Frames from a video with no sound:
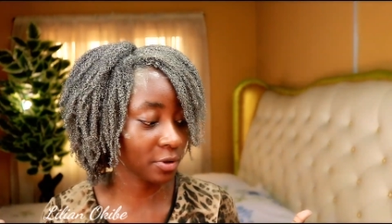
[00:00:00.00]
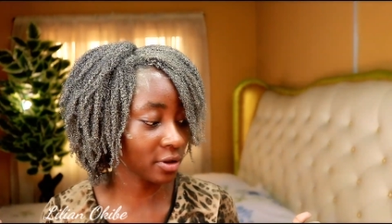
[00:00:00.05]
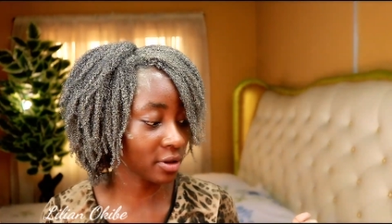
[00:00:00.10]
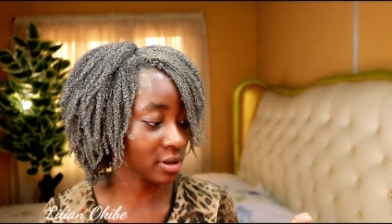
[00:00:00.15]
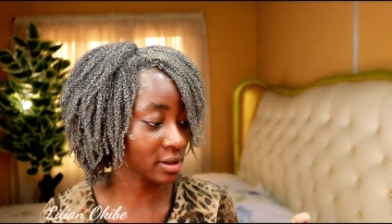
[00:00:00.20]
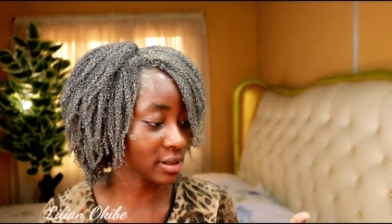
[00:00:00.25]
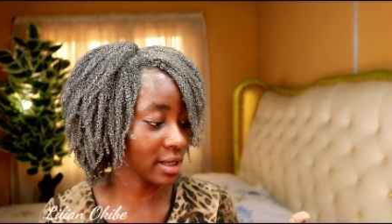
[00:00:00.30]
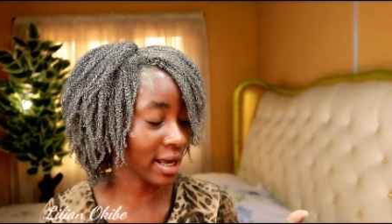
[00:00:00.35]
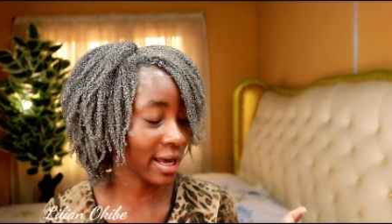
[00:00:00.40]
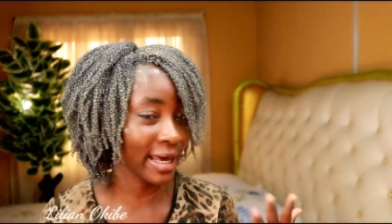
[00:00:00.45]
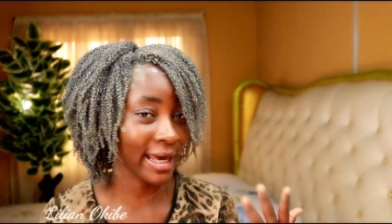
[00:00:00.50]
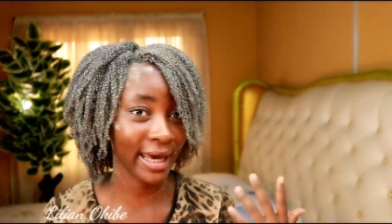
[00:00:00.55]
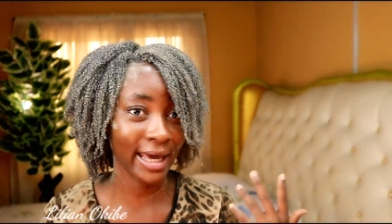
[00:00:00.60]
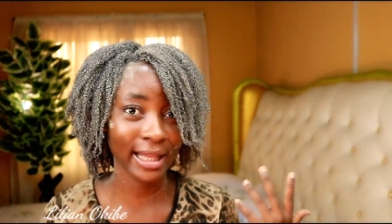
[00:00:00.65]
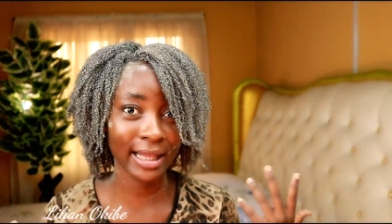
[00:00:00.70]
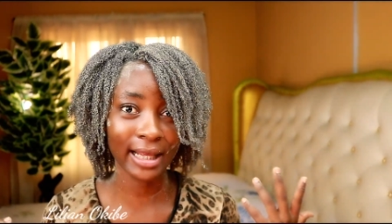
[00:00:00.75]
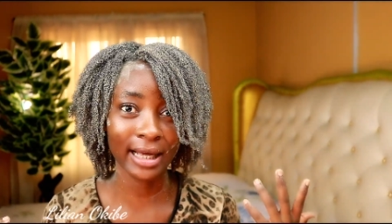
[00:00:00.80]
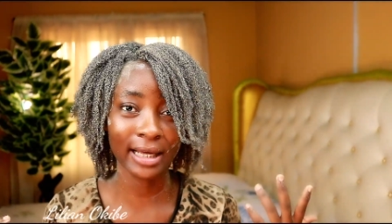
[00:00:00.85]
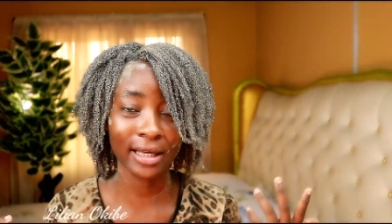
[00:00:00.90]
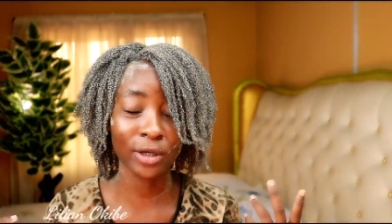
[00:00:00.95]
because I
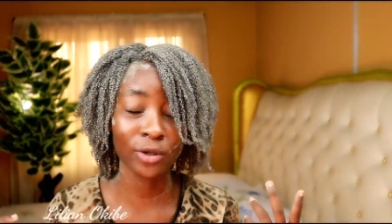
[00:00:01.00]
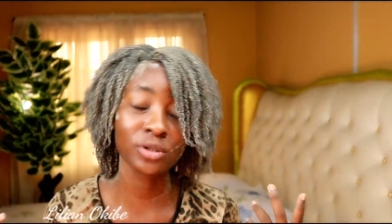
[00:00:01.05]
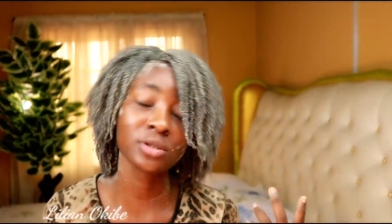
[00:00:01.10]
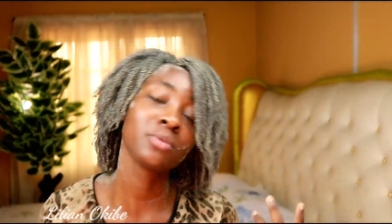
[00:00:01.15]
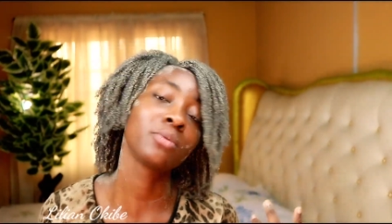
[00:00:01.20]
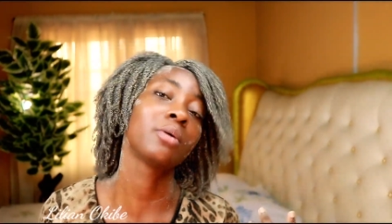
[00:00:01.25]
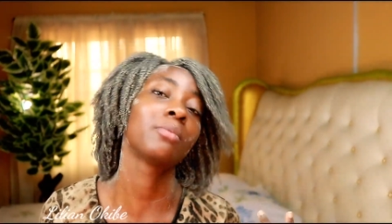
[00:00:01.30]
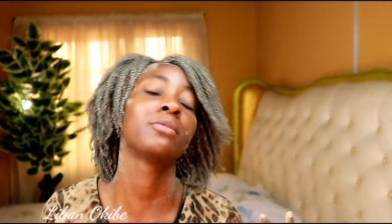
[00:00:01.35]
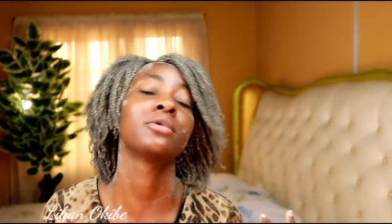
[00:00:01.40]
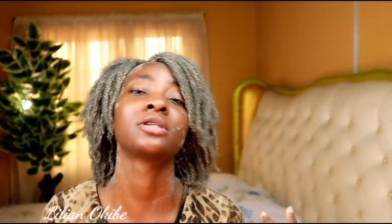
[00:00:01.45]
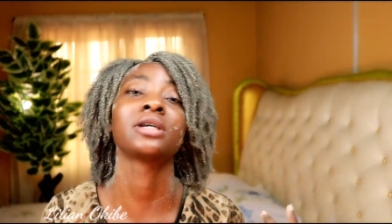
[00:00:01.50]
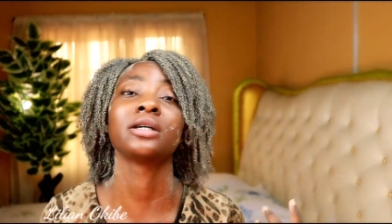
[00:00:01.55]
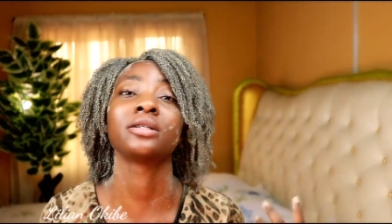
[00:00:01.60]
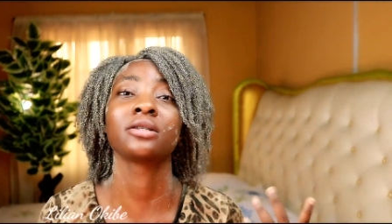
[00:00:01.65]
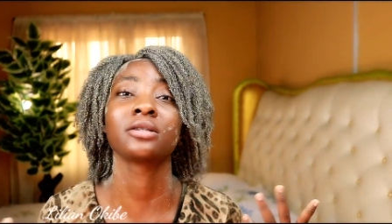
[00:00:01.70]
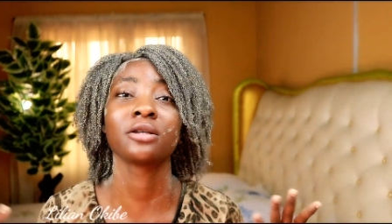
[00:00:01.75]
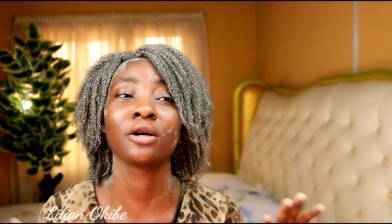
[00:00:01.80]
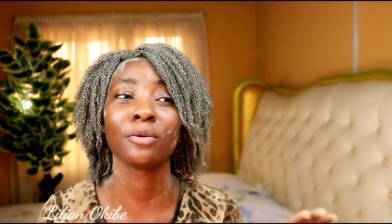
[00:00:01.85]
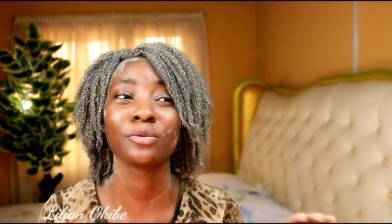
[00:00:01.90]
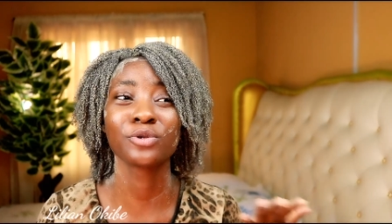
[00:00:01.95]
heard that using warm water
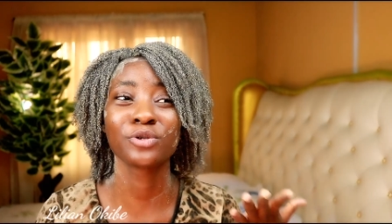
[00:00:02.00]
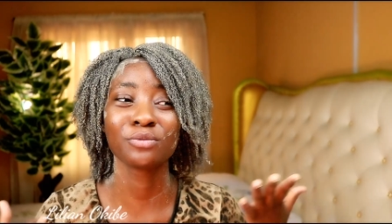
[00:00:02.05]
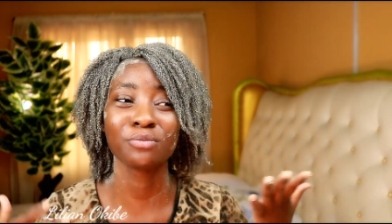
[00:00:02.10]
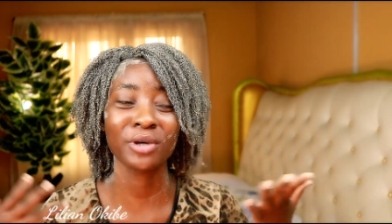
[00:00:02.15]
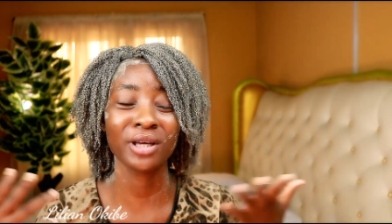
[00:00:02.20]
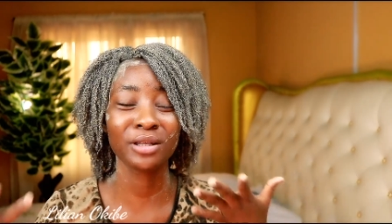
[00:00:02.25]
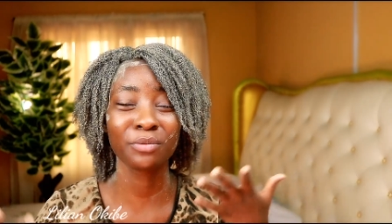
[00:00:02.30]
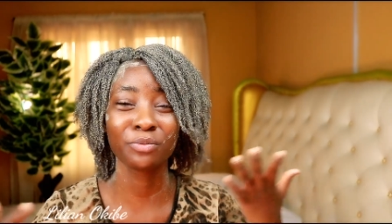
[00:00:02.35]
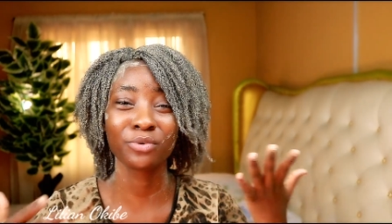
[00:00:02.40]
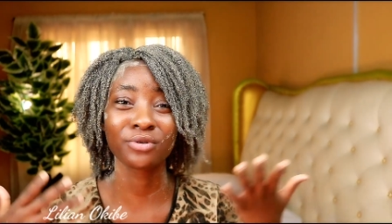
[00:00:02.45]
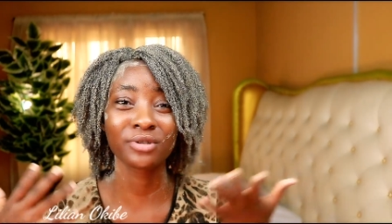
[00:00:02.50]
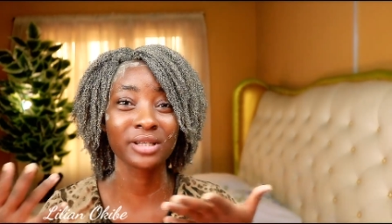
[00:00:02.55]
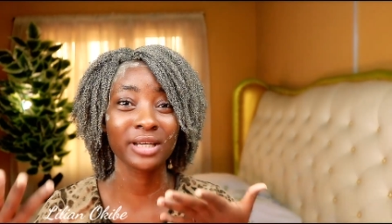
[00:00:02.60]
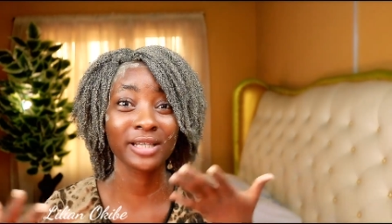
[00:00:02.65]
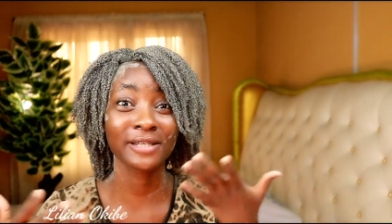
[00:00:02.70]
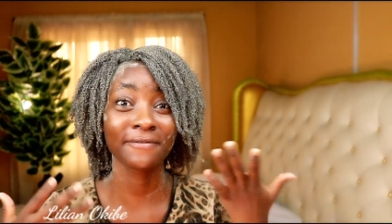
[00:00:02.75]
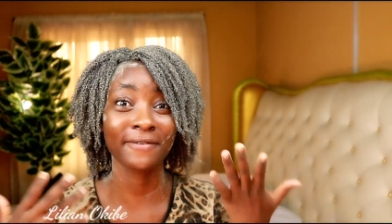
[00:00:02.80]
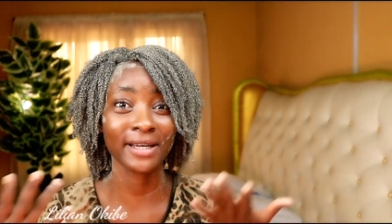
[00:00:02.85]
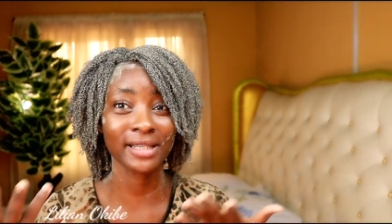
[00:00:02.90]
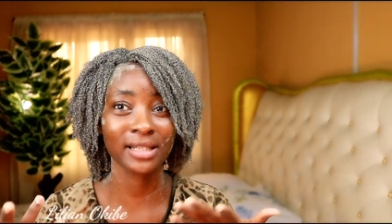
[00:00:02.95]
just helps to make the
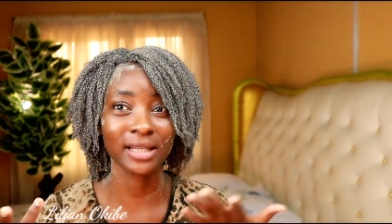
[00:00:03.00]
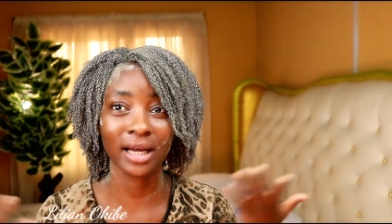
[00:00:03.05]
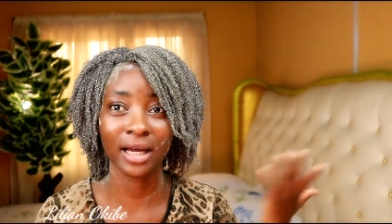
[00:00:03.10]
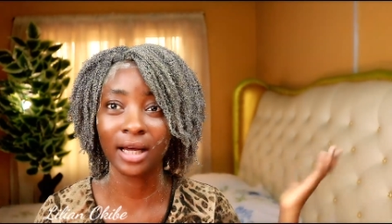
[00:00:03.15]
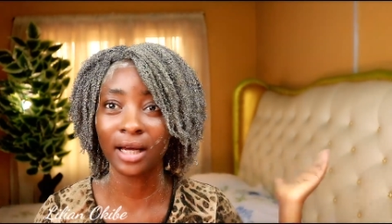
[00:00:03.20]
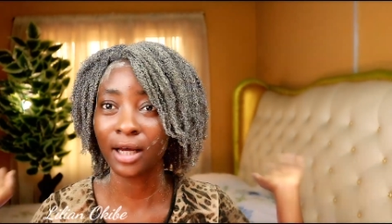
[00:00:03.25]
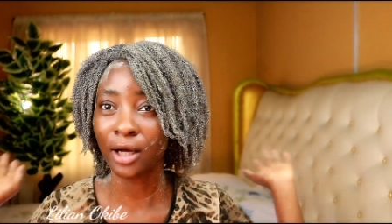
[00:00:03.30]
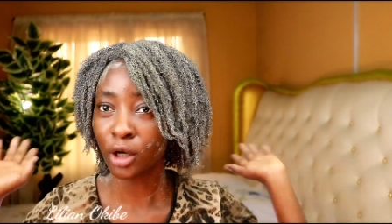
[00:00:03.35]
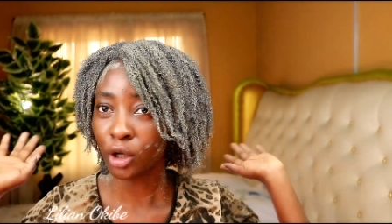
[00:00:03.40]
process faster.